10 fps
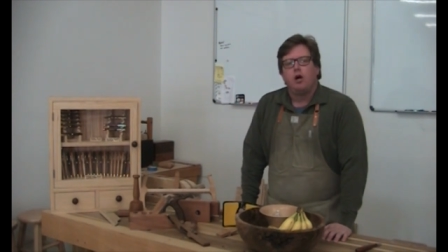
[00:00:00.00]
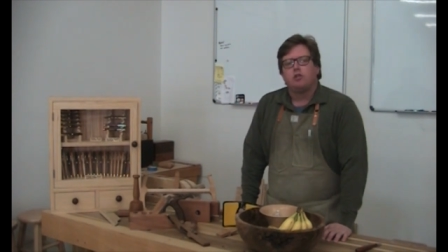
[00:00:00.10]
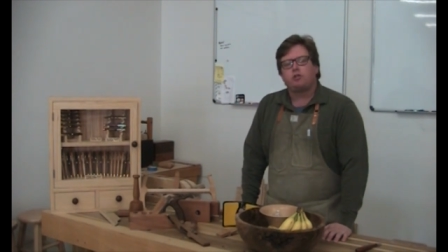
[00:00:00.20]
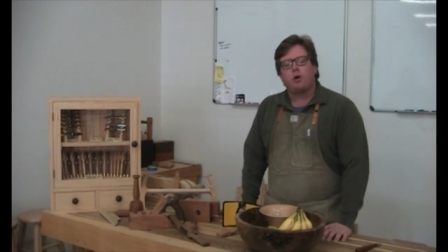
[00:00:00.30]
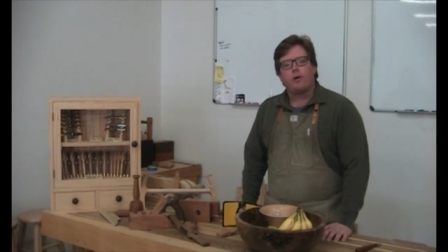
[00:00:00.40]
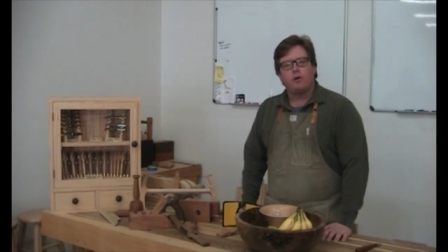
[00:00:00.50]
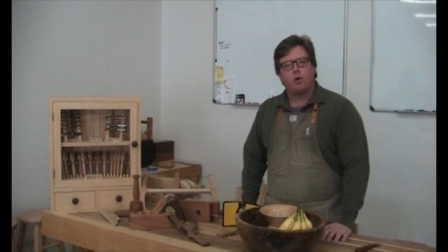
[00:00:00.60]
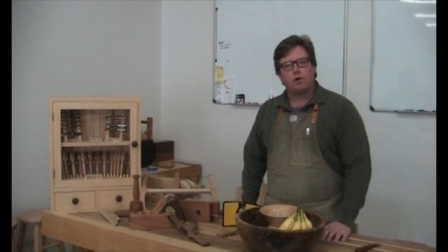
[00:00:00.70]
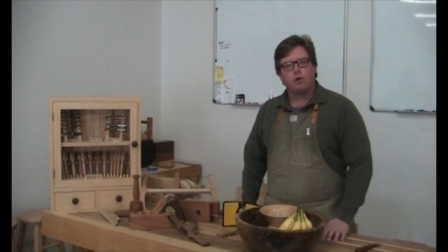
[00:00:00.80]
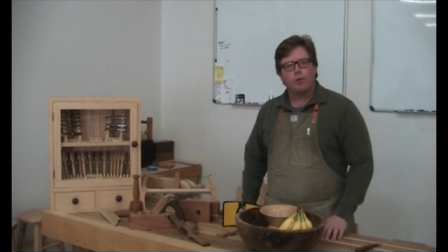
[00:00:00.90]
So in
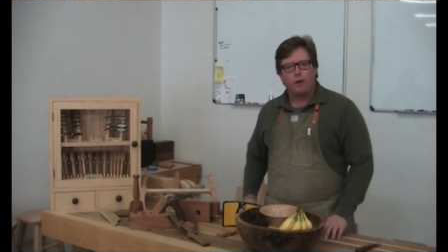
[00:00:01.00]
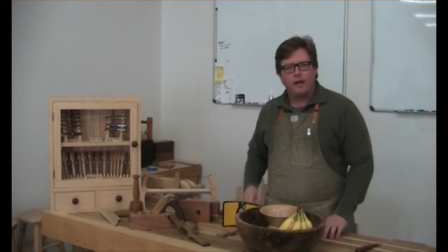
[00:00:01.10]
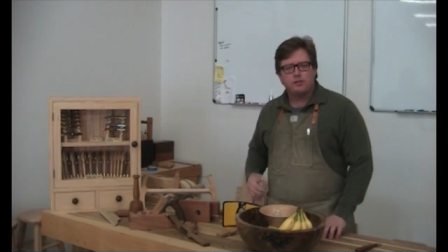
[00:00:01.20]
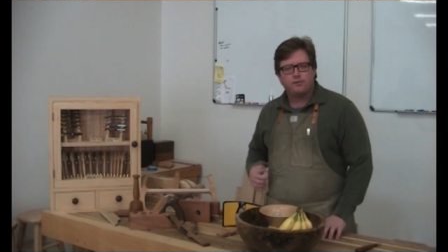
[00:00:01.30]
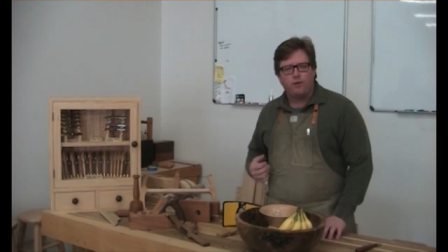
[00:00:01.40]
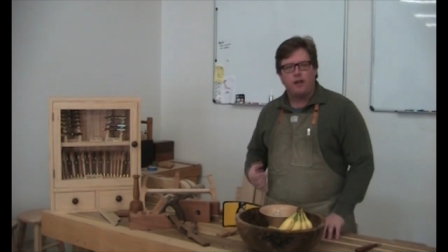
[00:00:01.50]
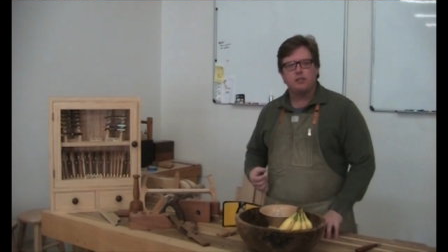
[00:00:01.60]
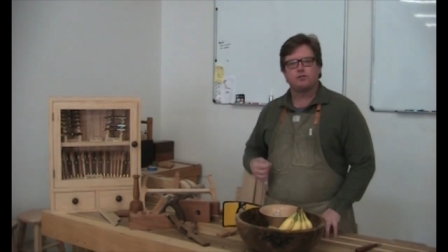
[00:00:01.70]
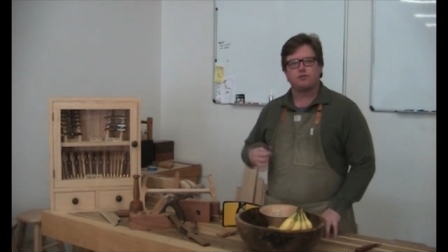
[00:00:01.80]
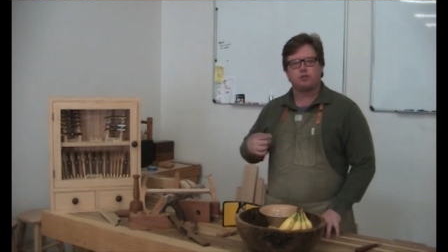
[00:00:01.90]
order to raise
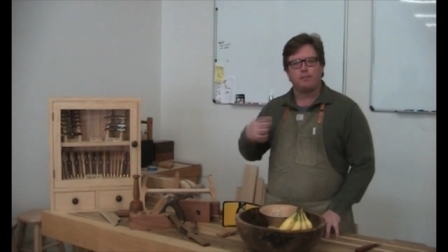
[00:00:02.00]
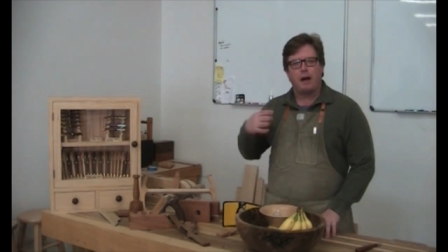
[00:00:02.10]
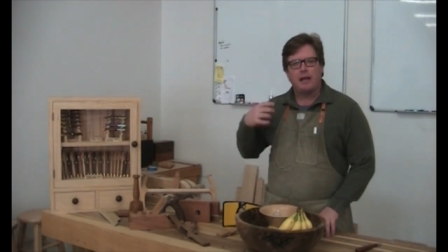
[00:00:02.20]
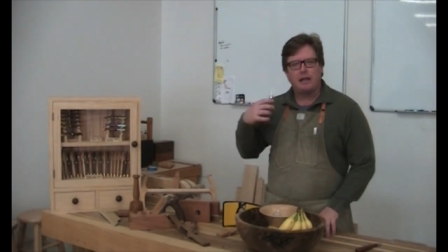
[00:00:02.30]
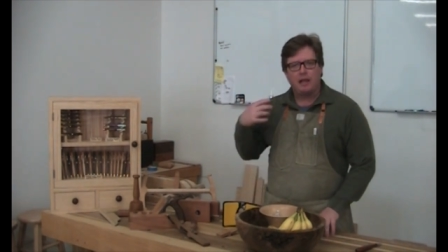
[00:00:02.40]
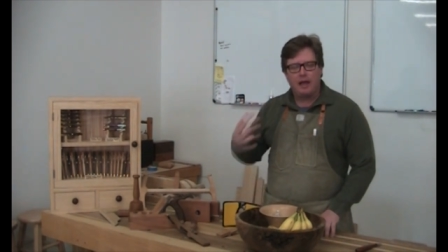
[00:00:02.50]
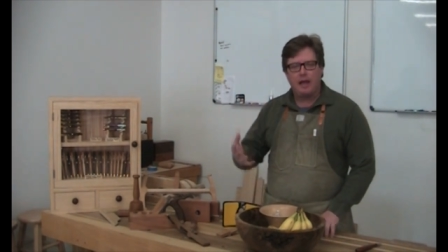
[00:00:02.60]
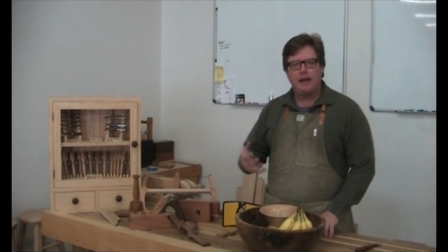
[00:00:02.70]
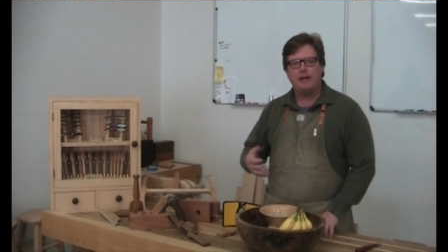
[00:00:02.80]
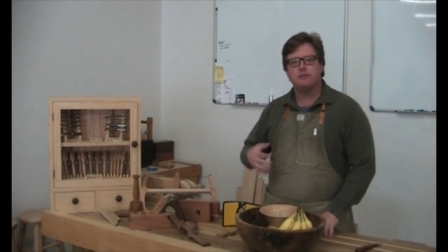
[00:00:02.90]
funds to buy
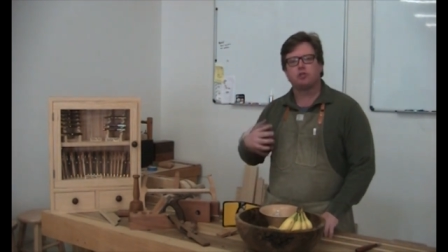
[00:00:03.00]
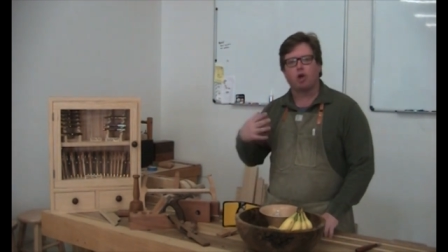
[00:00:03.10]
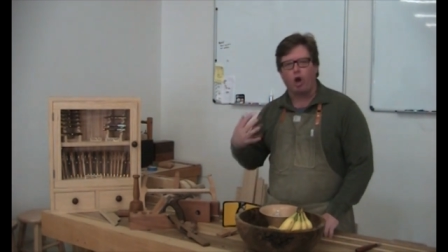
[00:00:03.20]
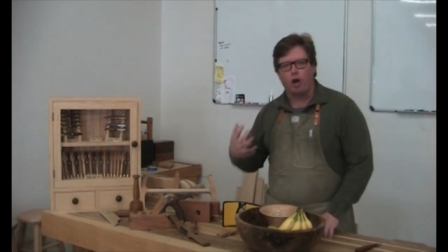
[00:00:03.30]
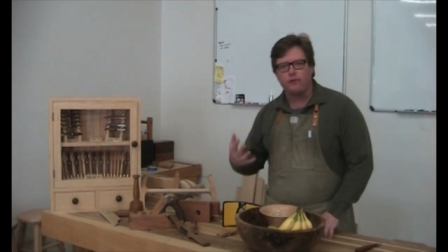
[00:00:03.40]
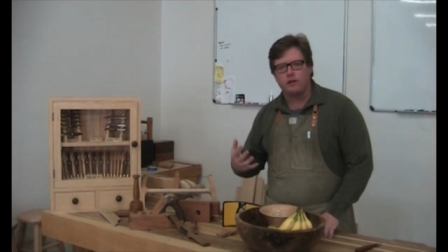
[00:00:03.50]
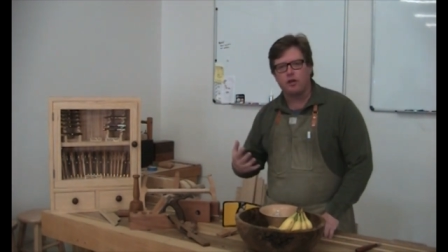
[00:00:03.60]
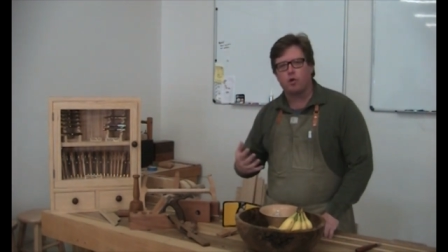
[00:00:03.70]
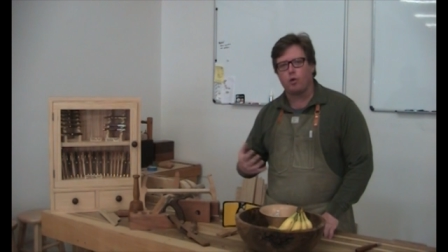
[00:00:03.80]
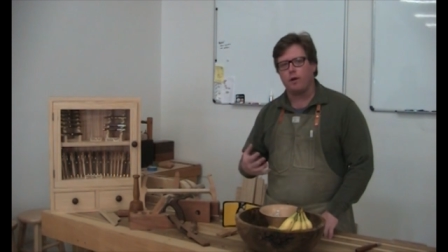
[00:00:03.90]
lathes,
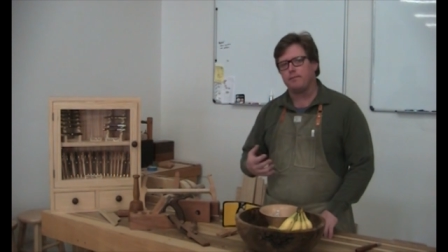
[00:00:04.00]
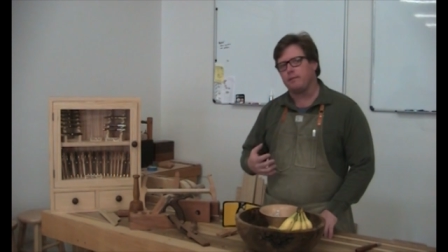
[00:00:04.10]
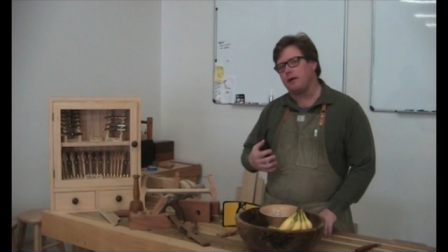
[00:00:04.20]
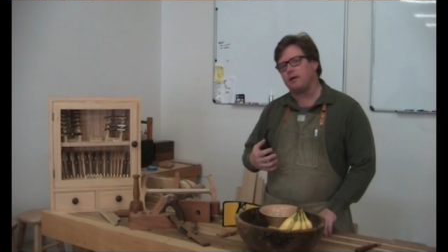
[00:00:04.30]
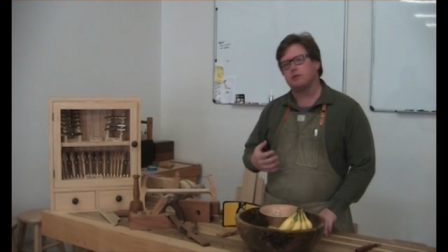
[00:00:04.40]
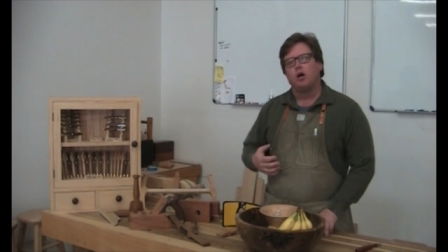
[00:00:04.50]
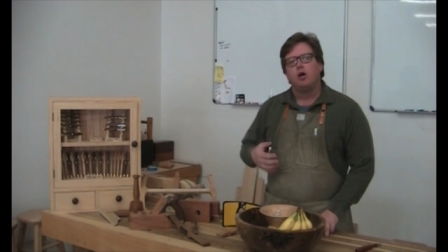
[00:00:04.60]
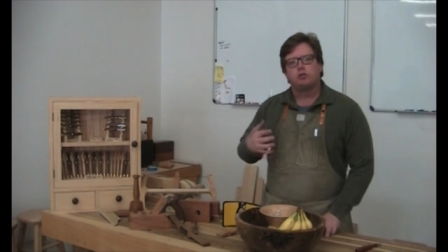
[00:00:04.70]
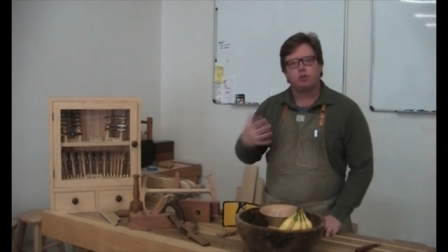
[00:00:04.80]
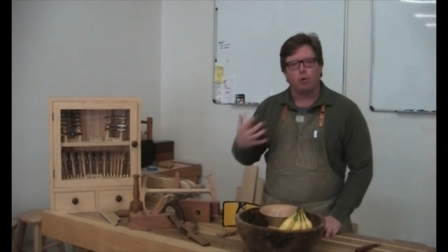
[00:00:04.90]
carving equipment,
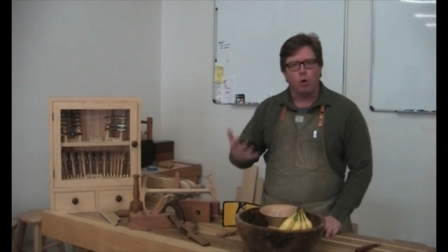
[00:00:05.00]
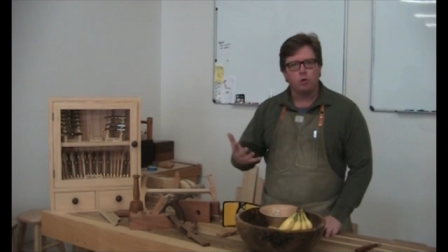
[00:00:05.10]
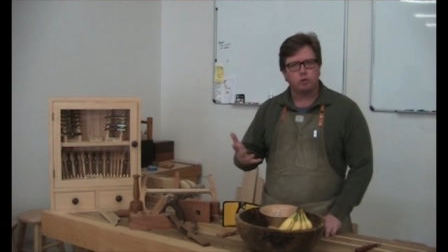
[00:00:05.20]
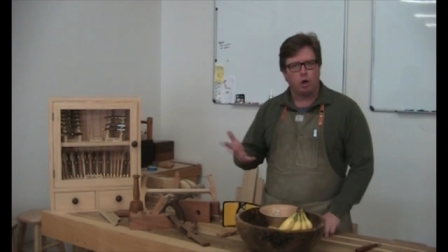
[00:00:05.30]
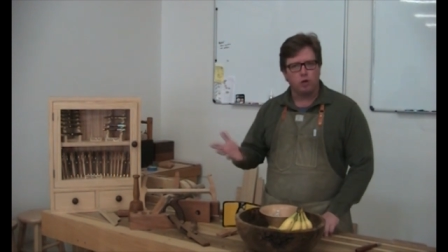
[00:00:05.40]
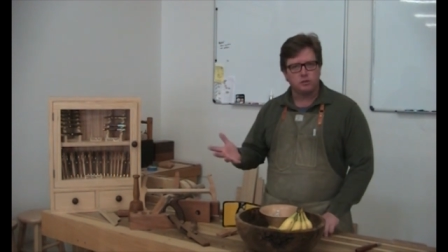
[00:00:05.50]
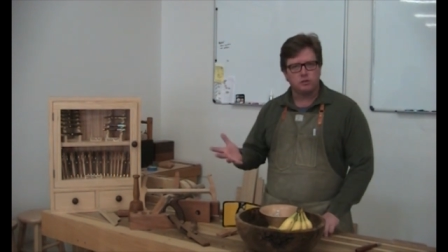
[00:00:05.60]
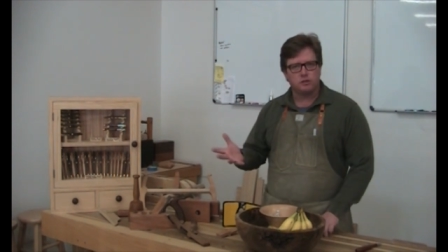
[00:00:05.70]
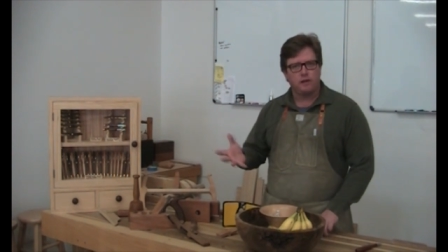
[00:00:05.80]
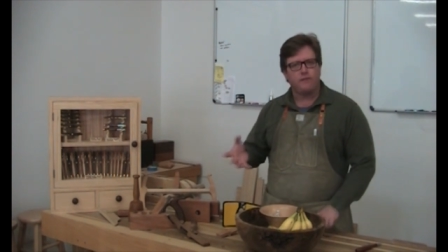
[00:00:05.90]
scroll saws
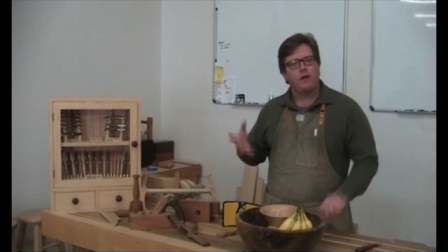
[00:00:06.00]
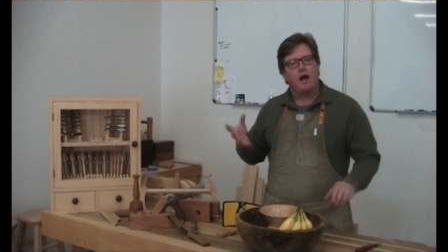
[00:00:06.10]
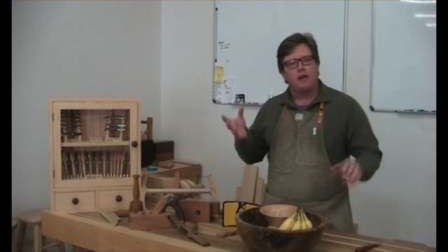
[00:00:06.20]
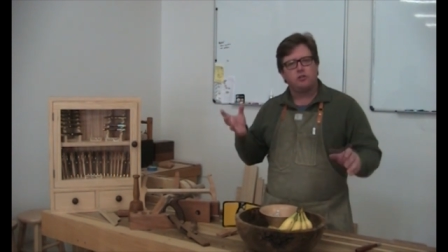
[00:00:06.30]
and stuff,